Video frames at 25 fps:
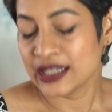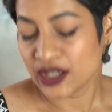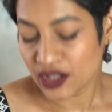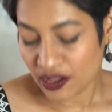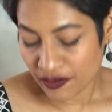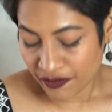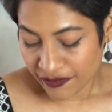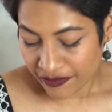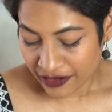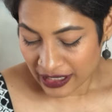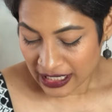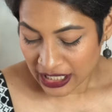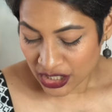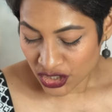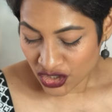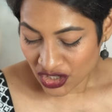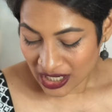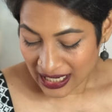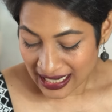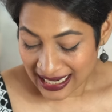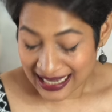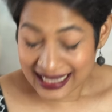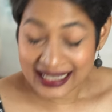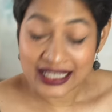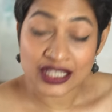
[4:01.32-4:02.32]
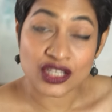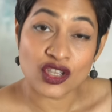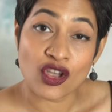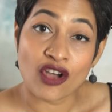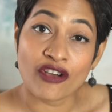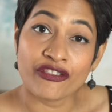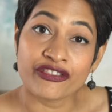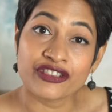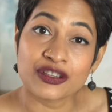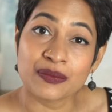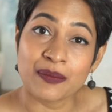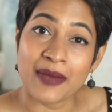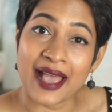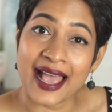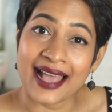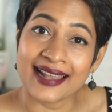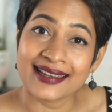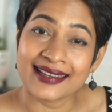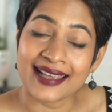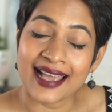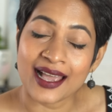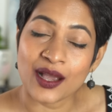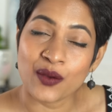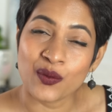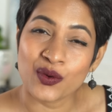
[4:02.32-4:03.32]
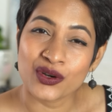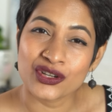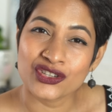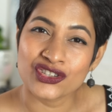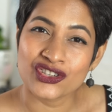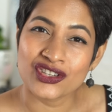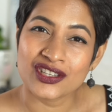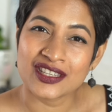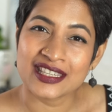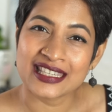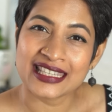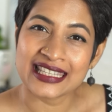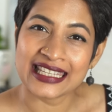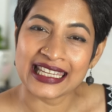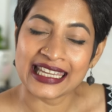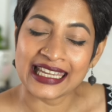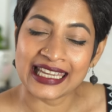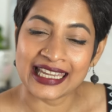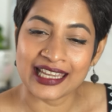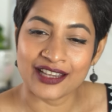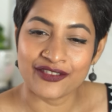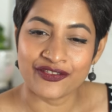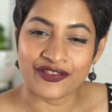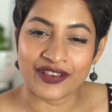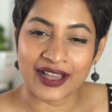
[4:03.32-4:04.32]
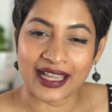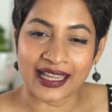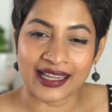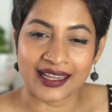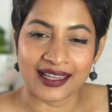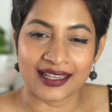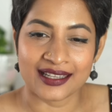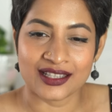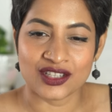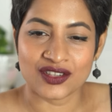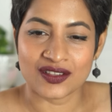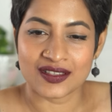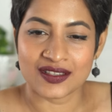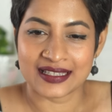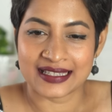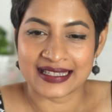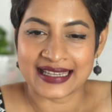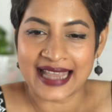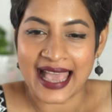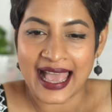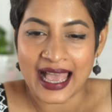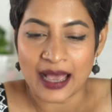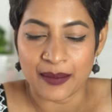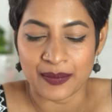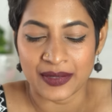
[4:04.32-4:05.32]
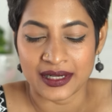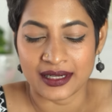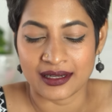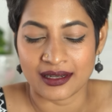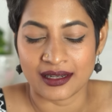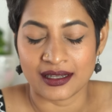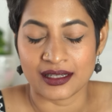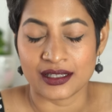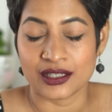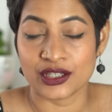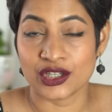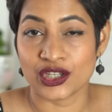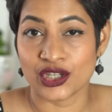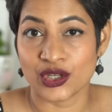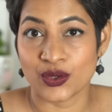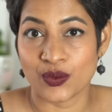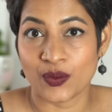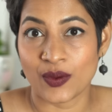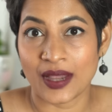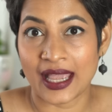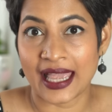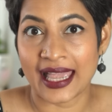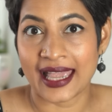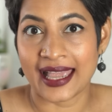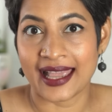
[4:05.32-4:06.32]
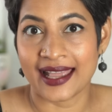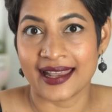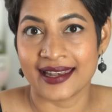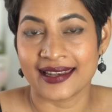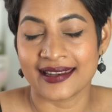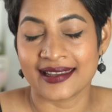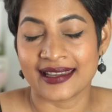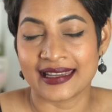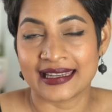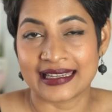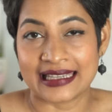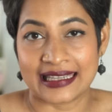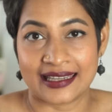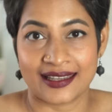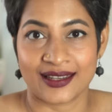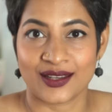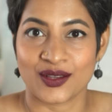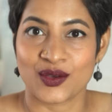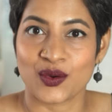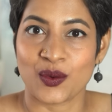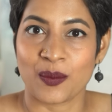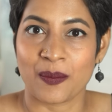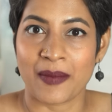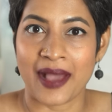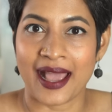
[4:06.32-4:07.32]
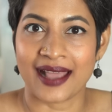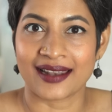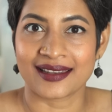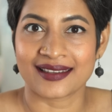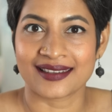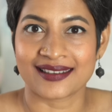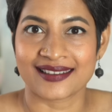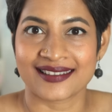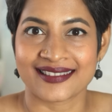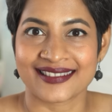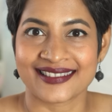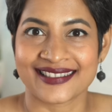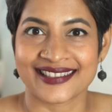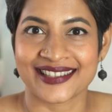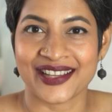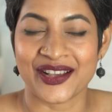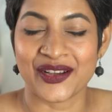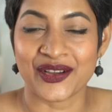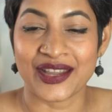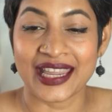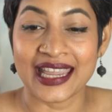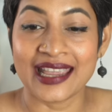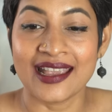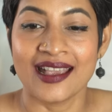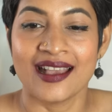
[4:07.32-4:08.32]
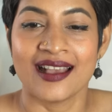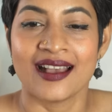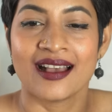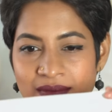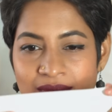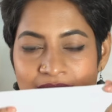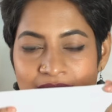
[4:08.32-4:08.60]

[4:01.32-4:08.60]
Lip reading: So the finish is soft matte. I want to just see if I can just dab a little tissue and it can go matte. Okay.